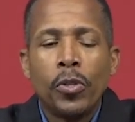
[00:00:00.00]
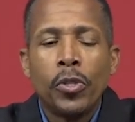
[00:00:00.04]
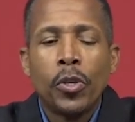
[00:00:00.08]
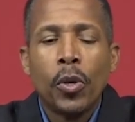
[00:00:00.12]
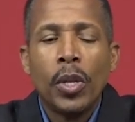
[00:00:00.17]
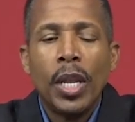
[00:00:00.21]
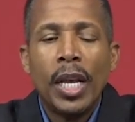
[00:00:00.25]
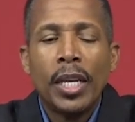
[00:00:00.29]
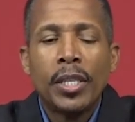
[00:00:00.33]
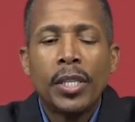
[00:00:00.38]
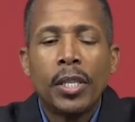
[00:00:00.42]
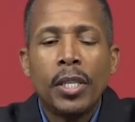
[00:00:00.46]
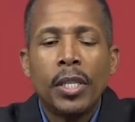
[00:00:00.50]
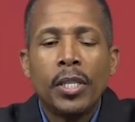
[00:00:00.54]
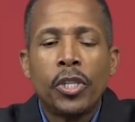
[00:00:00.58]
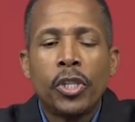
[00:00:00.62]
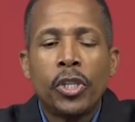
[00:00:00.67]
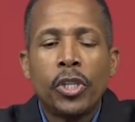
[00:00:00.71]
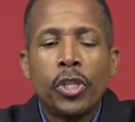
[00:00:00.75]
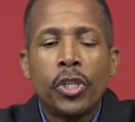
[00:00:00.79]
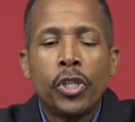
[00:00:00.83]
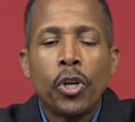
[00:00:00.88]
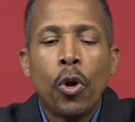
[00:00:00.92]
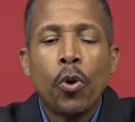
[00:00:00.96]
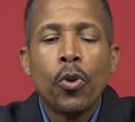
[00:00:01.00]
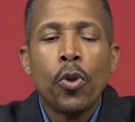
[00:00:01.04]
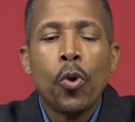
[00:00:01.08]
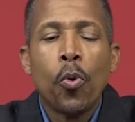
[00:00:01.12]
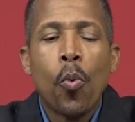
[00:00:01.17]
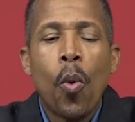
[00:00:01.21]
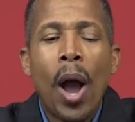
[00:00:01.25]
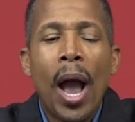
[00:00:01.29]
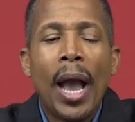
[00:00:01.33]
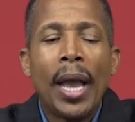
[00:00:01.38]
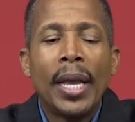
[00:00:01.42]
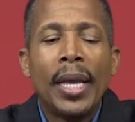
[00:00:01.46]
so let's show you
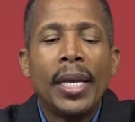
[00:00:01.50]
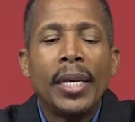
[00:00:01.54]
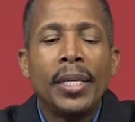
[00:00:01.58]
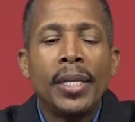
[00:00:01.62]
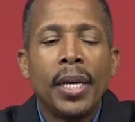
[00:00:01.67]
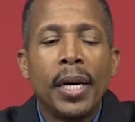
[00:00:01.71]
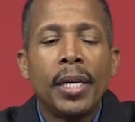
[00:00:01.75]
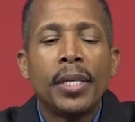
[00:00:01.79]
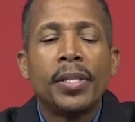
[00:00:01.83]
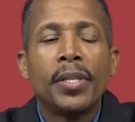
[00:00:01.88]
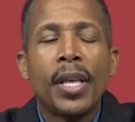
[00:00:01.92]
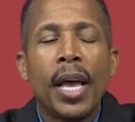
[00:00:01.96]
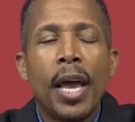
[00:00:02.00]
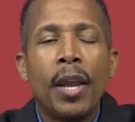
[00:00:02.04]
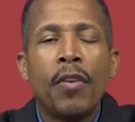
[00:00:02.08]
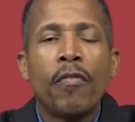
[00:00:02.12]
why He does that.